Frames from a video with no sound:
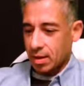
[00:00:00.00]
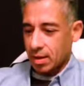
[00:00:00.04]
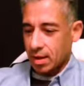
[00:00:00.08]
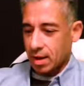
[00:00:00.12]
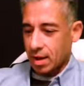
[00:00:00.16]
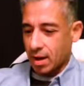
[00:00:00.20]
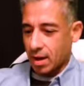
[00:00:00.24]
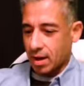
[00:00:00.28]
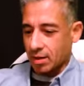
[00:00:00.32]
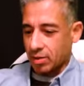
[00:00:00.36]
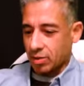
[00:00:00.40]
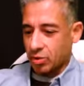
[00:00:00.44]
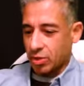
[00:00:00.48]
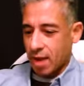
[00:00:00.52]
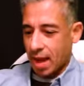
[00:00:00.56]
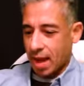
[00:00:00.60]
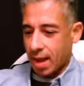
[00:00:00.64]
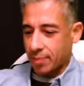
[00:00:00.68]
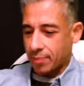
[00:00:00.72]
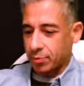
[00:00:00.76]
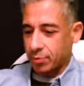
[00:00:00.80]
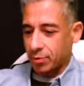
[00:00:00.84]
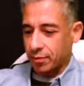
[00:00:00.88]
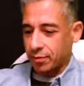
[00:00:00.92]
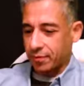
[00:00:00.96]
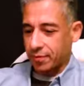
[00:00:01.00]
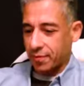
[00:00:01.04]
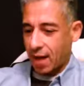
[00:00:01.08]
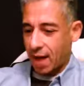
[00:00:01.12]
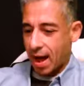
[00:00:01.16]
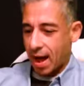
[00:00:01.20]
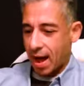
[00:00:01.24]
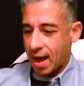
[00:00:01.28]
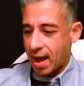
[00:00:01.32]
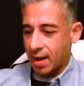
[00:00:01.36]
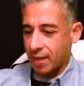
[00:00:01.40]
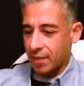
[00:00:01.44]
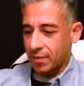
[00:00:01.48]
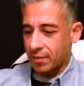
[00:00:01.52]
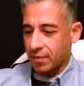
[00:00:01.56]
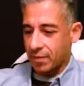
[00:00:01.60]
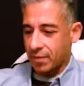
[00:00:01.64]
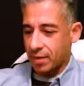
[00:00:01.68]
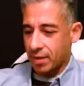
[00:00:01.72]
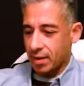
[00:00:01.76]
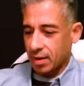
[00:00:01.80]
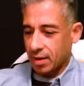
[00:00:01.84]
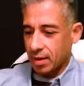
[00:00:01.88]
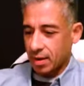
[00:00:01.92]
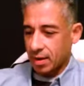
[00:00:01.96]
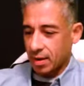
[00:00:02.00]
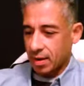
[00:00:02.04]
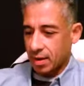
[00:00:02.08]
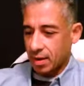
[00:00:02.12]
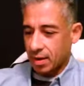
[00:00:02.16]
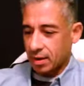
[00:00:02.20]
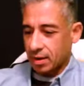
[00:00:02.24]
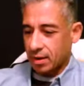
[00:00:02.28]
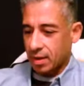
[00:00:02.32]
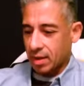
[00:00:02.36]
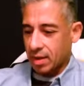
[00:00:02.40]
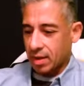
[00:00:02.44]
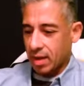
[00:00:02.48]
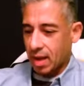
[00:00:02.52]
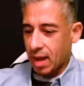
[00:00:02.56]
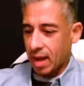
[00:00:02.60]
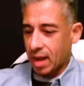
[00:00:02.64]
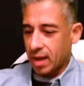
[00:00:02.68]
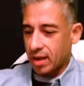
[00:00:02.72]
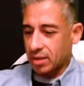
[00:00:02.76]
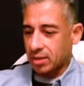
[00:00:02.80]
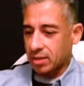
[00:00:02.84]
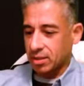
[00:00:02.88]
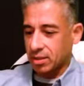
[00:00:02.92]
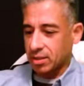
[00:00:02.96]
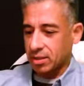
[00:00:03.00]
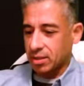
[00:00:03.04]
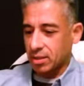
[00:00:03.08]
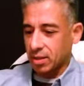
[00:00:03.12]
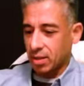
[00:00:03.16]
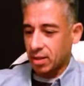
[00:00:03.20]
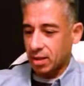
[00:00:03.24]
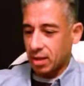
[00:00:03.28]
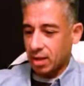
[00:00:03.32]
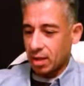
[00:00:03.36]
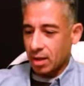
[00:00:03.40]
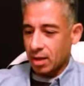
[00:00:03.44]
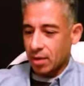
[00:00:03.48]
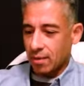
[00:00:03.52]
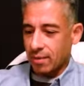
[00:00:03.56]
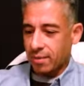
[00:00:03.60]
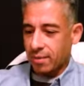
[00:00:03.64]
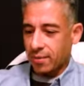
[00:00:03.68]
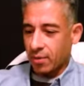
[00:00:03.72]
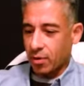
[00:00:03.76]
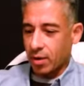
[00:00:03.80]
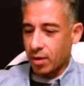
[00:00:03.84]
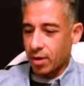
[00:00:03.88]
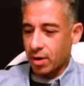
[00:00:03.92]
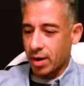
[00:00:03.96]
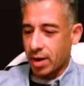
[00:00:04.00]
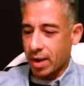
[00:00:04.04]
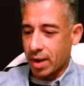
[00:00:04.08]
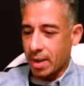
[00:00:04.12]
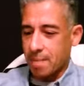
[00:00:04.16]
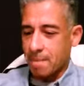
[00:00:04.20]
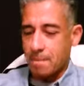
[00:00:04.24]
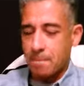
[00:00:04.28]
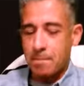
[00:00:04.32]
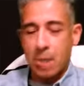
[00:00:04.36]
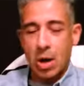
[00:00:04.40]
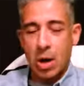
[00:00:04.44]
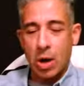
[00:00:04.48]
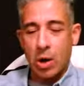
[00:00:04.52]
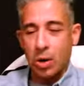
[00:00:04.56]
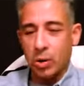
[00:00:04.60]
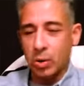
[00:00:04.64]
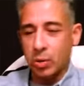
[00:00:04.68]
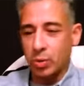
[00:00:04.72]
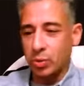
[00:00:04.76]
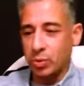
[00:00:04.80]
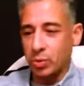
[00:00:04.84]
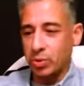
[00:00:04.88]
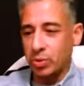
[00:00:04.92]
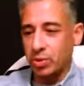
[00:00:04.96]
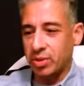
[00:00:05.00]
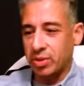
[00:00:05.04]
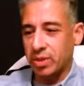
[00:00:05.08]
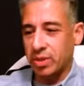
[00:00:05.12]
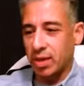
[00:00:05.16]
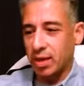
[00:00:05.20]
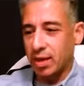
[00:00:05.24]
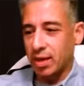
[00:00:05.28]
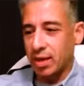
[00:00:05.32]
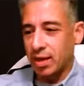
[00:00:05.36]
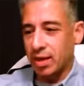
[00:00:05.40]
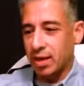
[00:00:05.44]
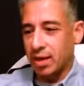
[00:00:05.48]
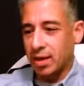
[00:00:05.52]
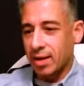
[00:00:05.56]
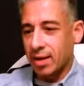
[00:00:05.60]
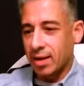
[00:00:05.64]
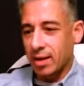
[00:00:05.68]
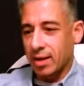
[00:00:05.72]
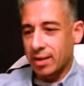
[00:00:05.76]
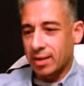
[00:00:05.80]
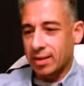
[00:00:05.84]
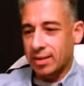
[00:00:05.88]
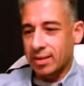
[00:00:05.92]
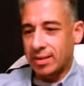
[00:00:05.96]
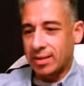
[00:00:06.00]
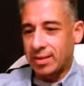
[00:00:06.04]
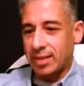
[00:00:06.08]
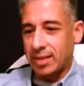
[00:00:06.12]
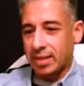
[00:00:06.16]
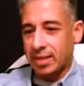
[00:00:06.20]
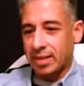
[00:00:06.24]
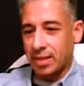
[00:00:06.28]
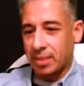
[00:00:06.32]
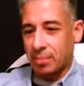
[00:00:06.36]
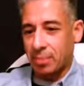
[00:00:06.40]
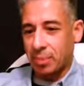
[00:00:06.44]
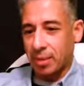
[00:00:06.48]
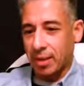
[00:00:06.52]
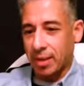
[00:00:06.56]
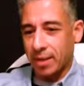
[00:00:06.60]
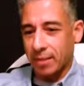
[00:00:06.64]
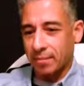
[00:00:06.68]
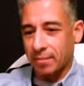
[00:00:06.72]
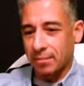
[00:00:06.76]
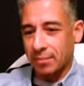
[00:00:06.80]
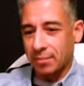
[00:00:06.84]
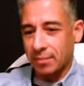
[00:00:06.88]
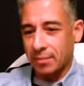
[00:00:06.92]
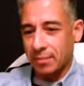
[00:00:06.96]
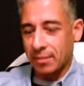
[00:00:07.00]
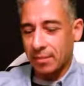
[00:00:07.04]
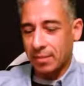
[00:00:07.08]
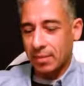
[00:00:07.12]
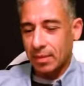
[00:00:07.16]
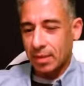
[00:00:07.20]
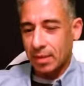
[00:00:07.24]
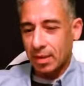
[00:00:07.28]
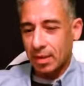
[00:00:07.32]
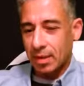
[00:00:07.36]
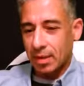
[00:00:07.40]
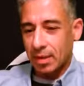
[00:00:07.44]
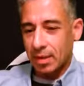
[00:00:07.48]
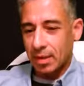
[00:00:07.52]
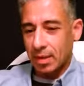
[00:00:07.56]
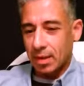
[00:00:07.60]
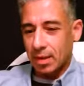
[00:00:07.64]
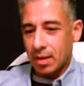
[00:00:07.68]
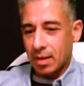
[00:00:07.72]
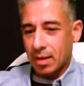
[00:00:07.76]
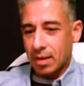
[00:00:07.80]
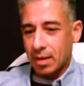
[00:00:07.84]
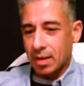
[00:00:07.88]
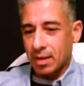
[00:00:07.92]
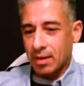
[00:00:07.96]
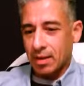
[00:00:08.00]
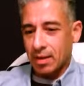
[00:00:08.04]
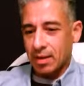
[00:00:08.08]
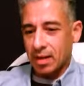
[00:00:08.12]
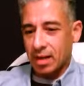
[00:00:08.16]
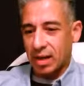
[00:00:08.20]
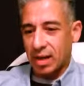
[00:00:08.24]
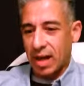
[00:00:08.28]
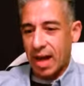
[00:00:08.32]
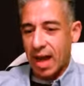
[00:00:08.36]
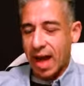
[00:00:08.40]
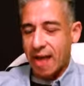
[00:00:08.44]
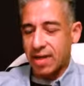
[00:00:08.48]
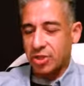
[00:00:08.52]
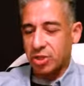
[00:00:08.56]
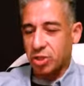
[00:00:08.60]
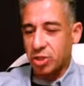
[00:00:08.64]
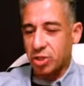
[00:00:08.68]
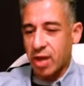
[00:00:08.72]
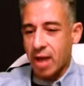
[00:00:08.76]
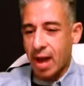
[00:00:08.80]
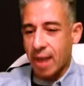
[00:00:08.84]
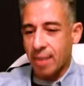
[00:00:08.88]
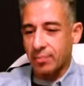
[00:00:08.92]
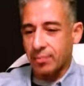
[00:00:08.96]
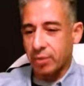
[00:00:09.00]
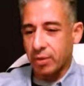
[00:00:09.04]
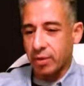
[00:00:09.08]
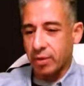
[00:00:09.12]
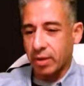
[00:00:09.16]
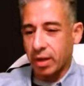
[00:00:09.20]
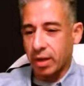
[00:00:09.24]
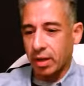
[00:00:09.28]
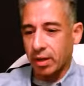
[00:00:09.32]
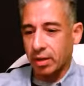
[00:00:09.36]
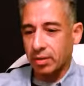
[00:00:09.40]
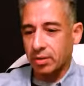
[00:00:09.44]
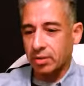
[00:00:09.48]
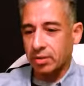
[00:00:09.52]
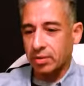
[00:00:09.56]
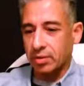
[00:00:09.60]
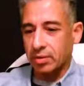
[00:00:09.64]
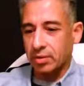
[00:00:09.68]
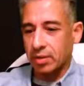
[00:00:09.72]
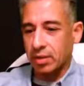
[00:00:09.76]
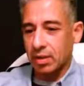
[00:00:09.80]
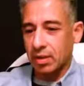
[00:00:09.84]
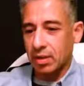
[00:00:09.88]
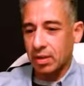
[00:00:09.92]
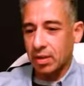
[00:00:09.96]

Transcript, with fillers: and chapter 5, the case for imposed discipline. And then the last chapter is